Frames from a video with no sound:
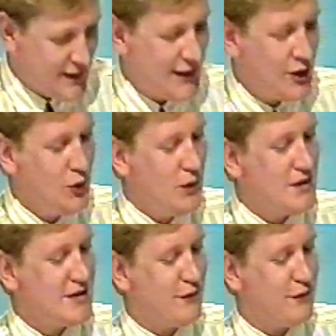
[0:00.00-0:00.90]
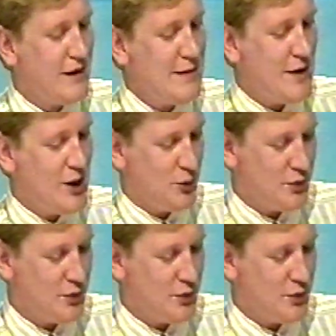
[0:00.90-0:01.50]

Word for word: And who is the female